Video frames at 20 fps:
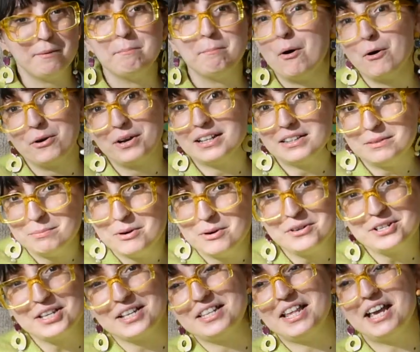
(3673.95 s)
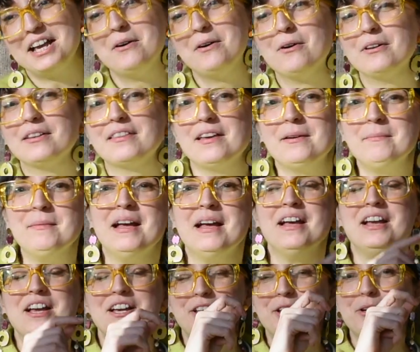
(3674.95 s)
pocket books as they call them,
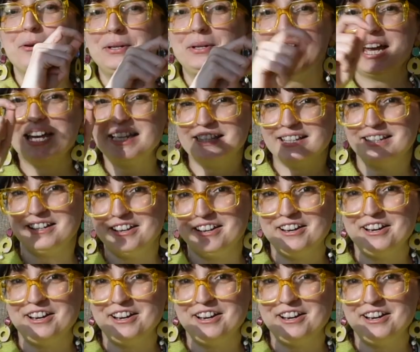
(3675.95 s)
you get